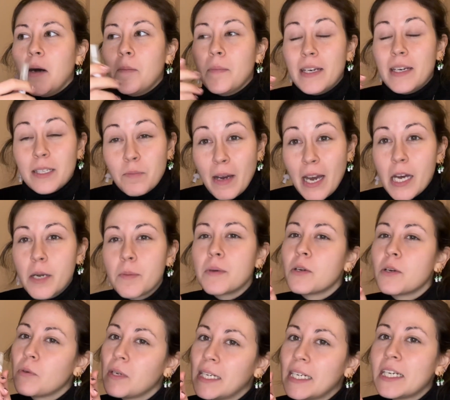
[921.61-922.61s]
It might be
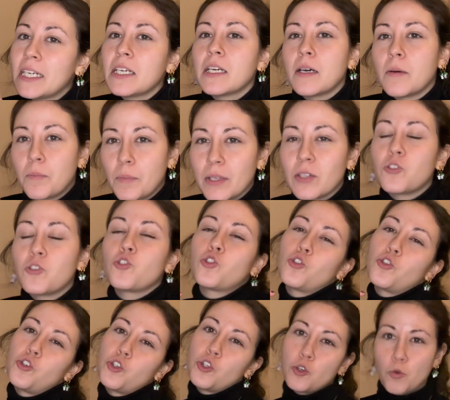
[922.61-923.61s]
really a bit
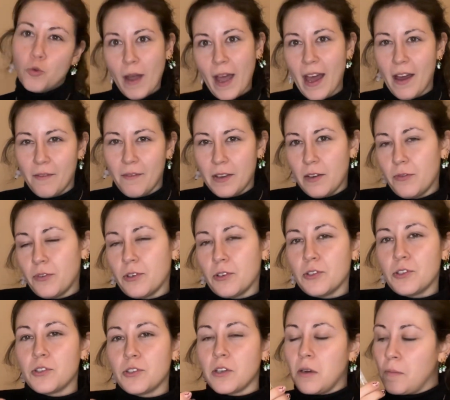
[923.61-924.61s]
too heavy for
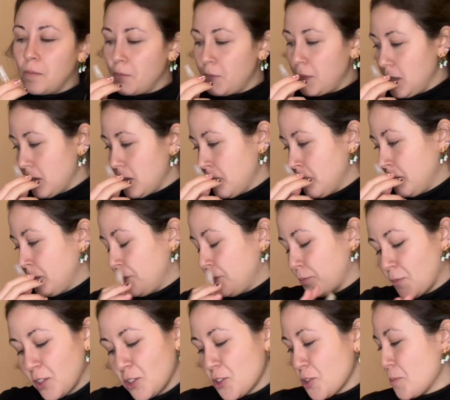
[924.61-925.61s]
some, but
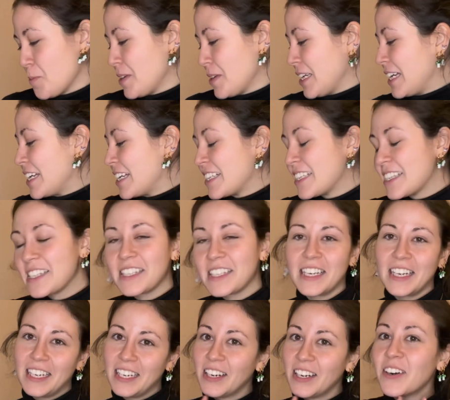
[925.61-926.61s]
to me it's
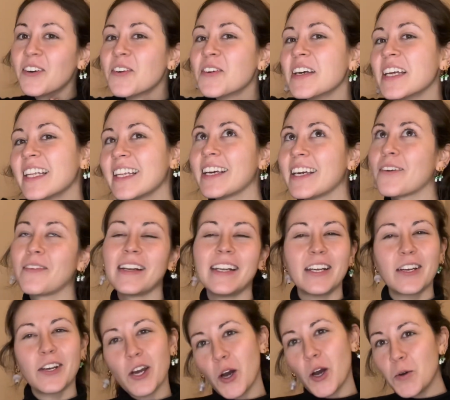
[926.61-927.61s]
really a really
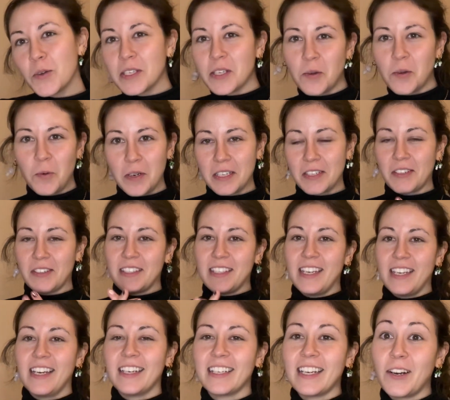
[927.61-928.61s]
cozy winter
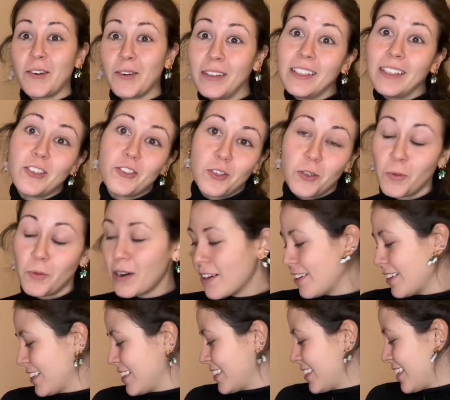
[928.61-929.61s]
scent. I really enjoy
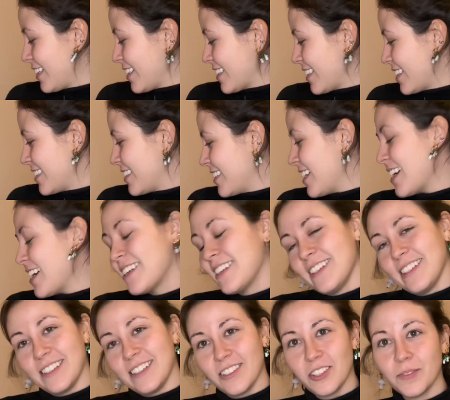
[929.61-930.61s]
wearing it, as I said,
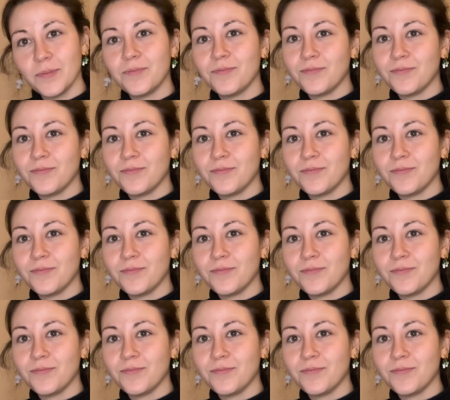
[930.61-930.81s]
and